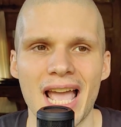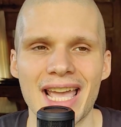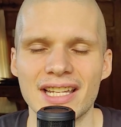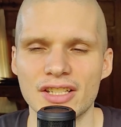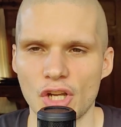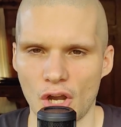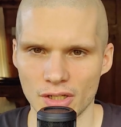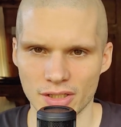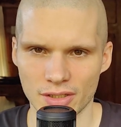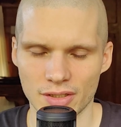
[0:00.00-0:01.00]
egg
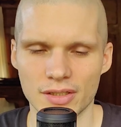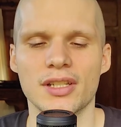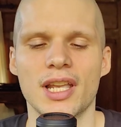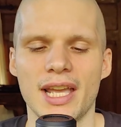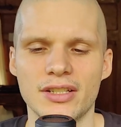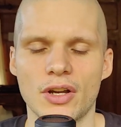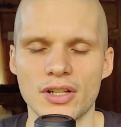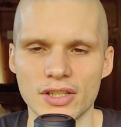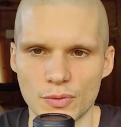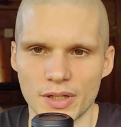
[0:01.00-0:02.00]
toss
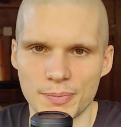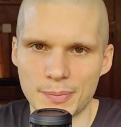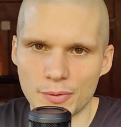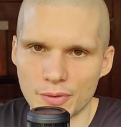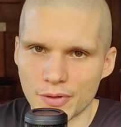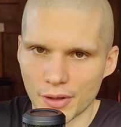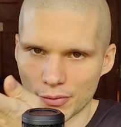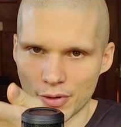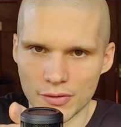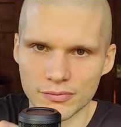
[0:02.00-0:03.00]
where people
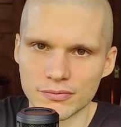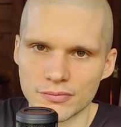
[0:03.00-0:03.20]
throw.